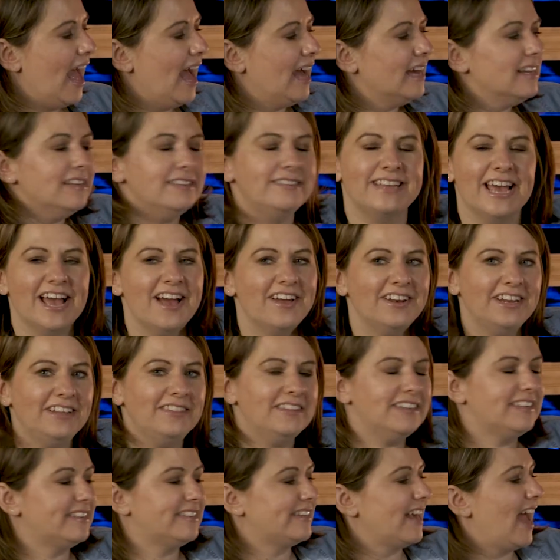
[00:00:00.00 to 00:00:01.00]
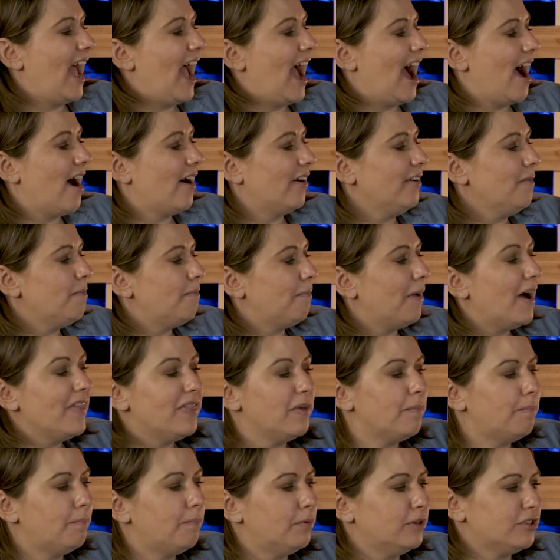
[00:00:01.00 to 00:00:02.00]
Down in the town, by
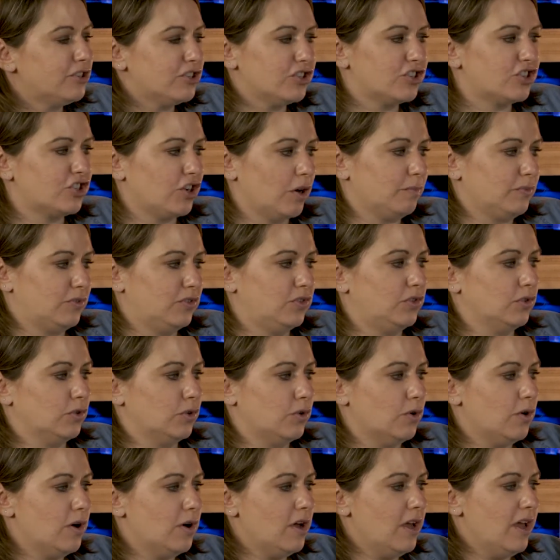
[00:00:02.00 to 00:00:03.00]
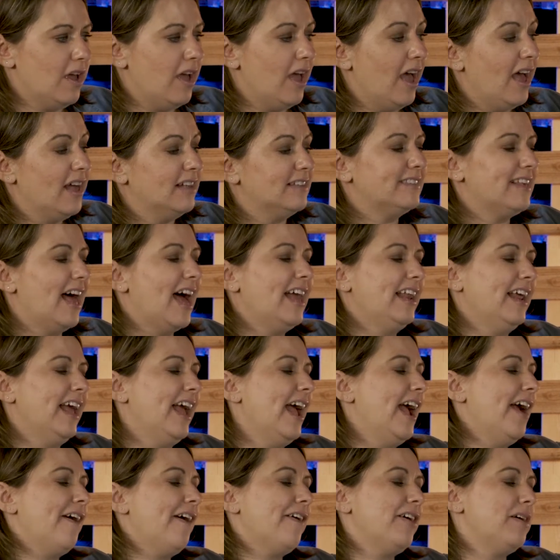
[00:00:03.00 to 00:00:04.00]
the butcher shop store, sat
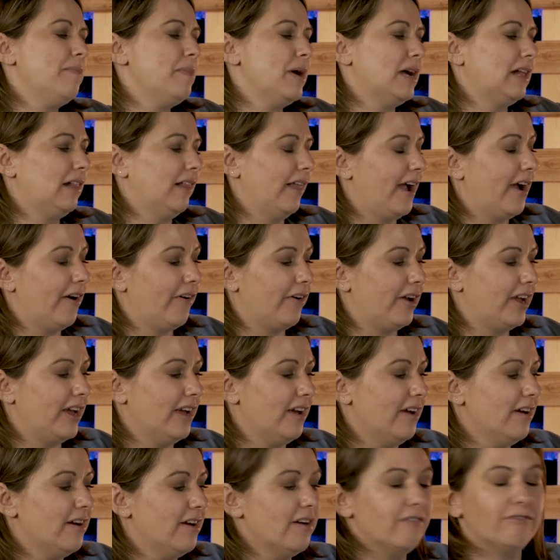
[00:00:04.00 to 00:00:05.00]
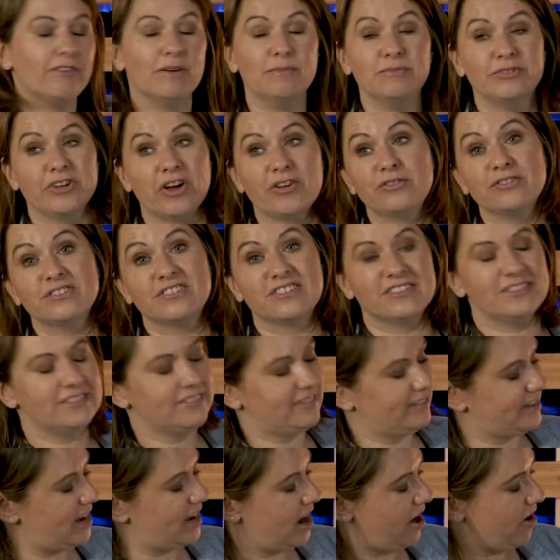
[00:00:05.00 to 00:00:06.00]
Harry Mcclary from
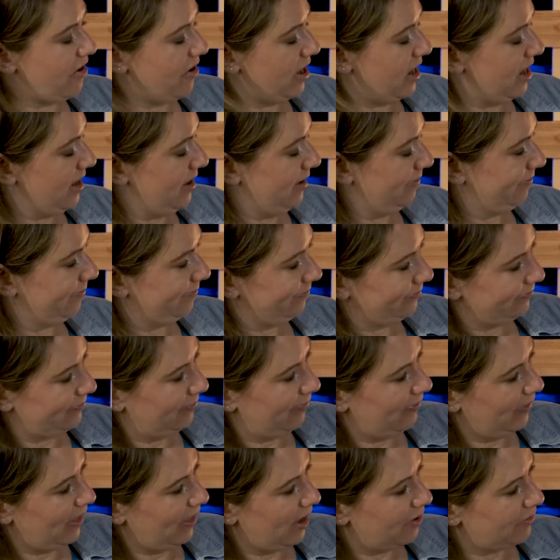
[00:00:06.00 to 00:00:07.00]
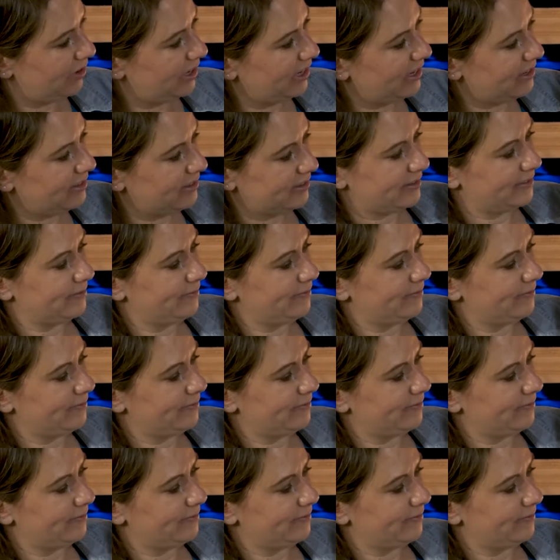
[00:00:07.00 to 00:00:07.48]
Donaldson's Dairy. There he is.